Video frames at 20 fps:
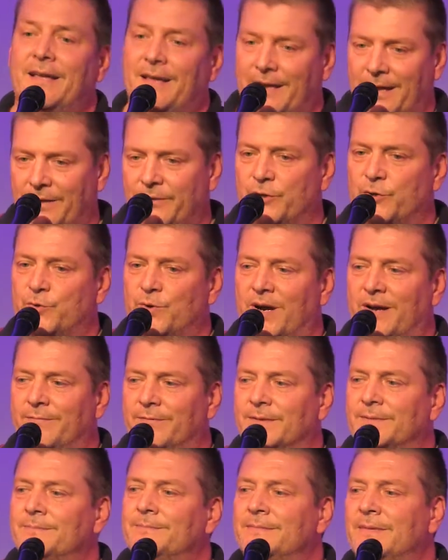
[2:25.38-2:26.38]
and the
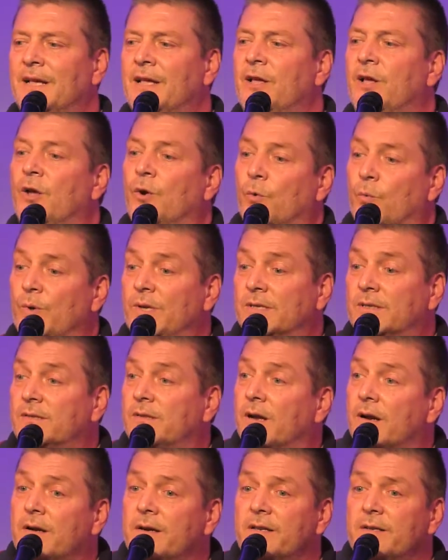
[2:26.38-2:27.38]
driver. We
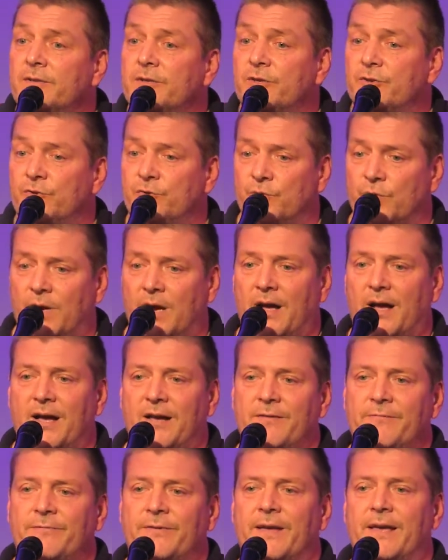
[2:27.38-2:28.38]
started to
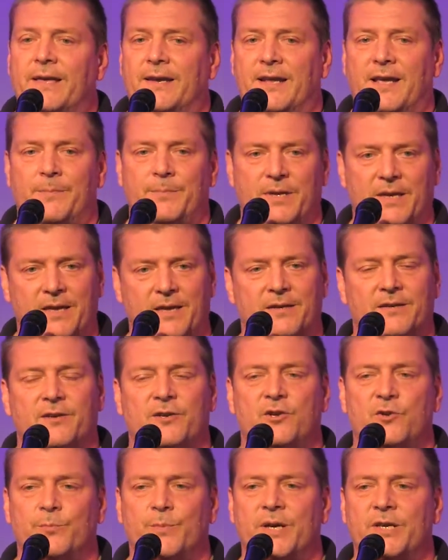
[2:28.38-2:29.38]
drive, and I began to
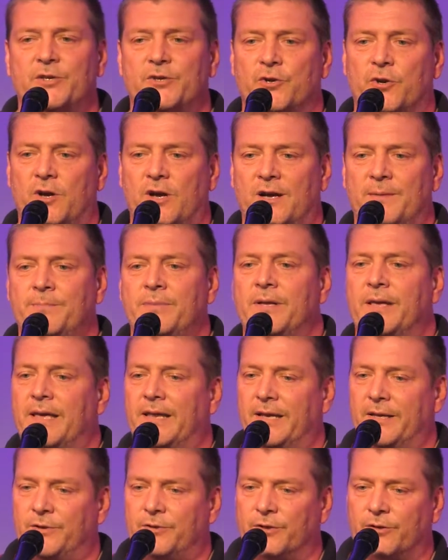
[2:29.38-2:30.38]
do my job,
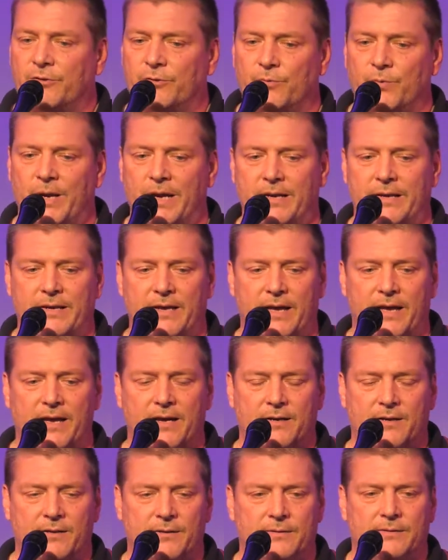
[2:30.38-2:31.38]
and I took the
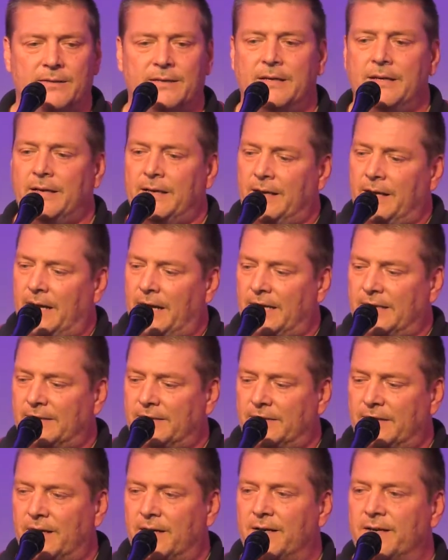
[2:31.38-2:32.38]
radiac. I
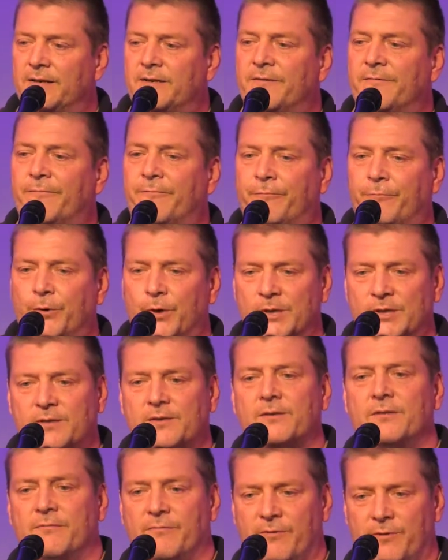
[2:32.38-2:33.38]
started to
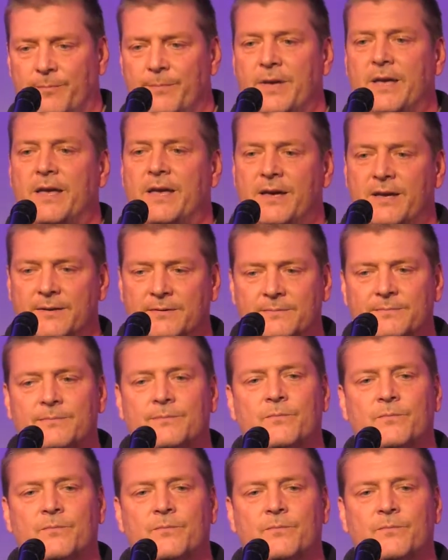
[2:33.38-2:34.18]
frisk the man.